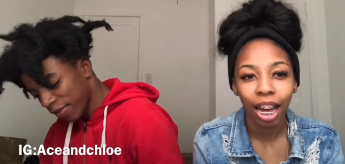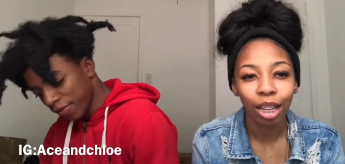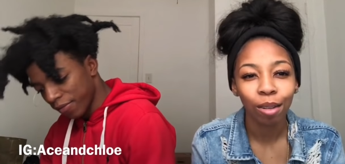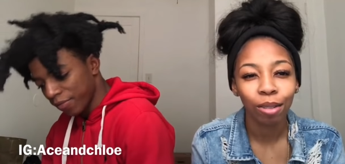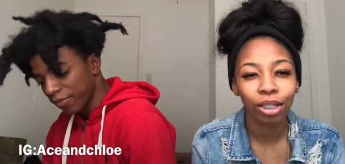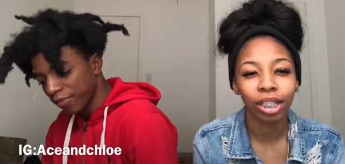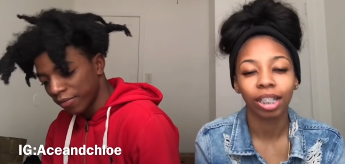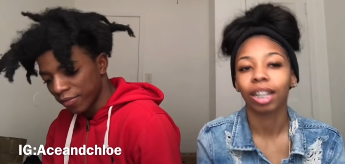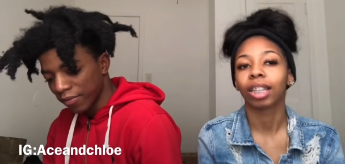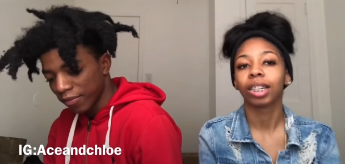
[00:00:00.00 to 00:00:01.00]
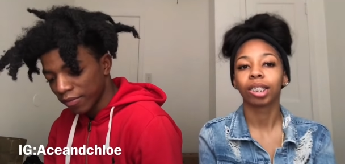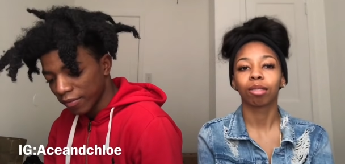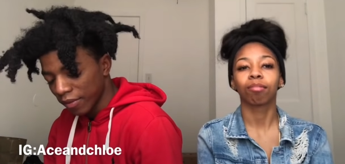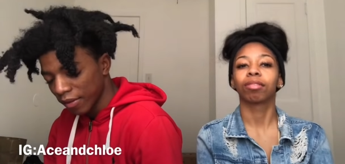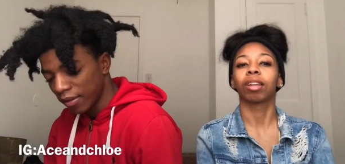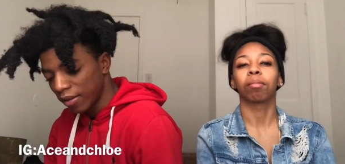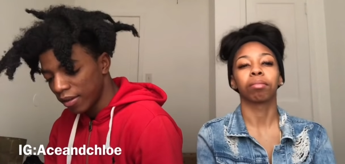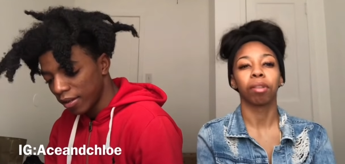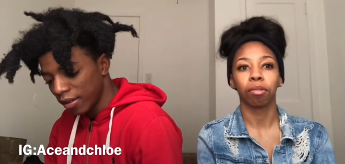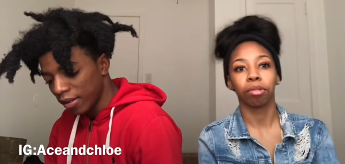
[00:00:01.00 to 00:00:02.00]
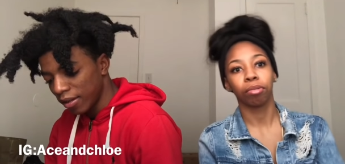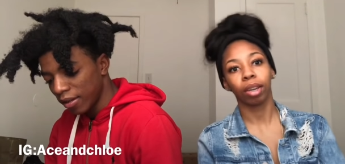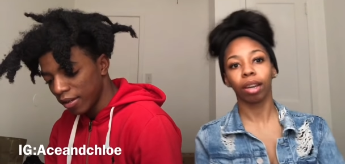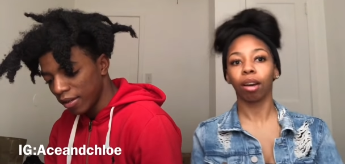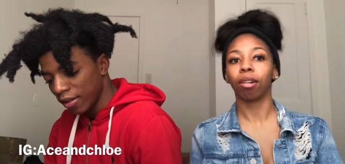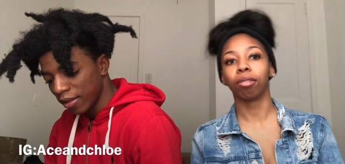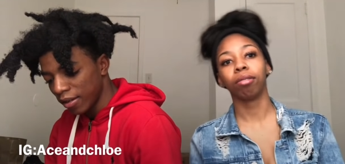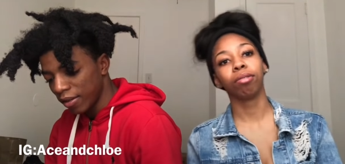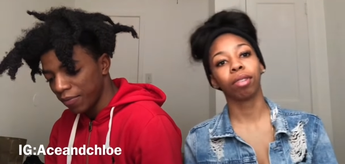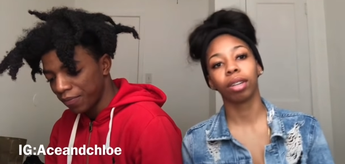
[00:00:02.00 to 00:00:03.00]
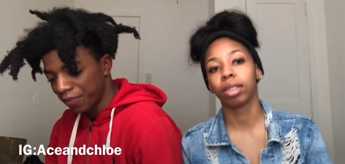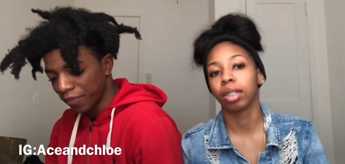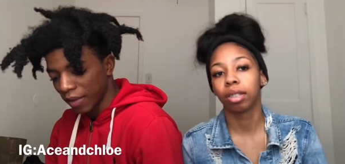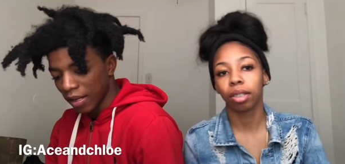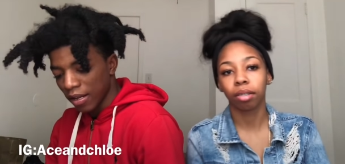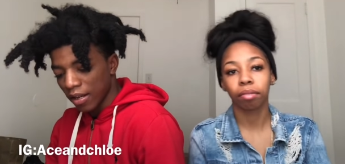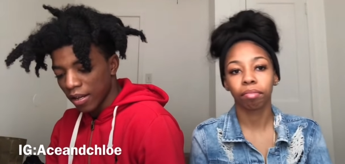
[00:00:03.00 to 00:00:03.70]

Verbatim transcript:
Speaker 1: How you gonna change it after you oh you can't oh you can't change it?